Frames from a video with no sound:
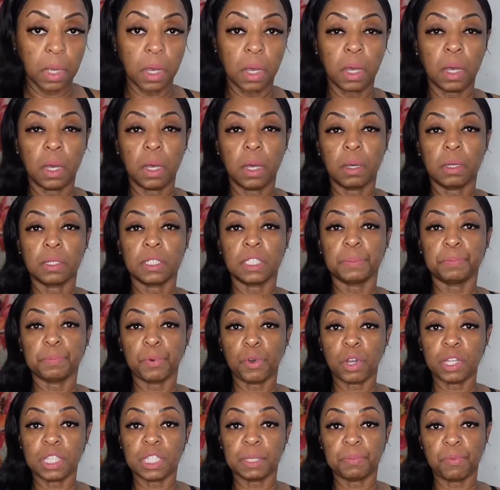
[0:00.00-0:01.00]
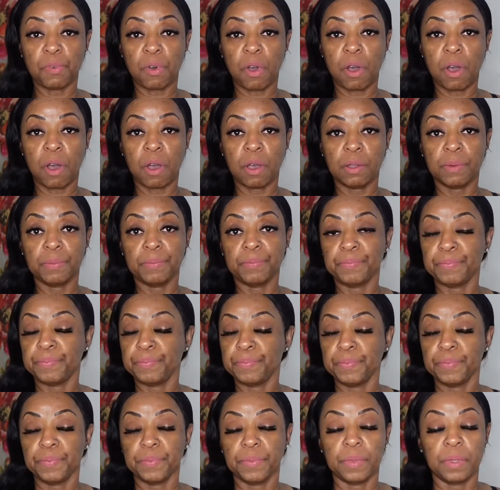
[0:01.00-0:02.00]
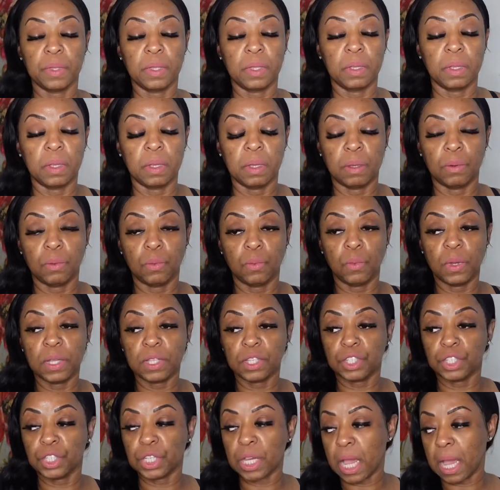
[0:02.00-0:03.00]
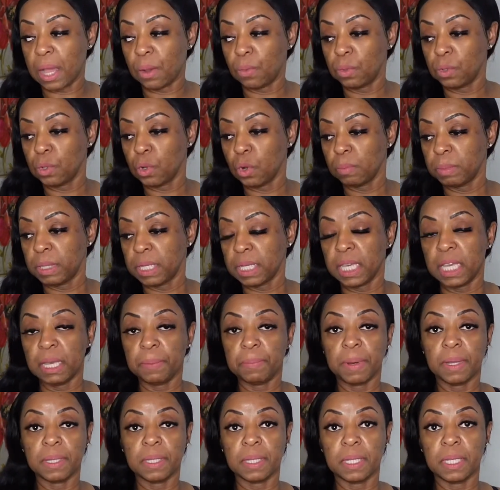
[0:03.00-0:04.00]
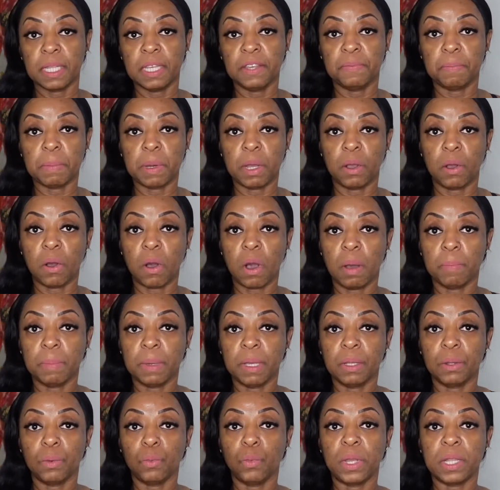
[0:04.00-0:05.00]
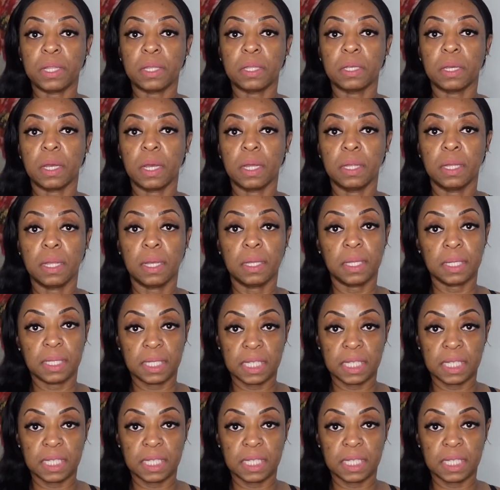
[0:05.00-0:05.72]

a sports bra, which I would normally keep underneath my garment with another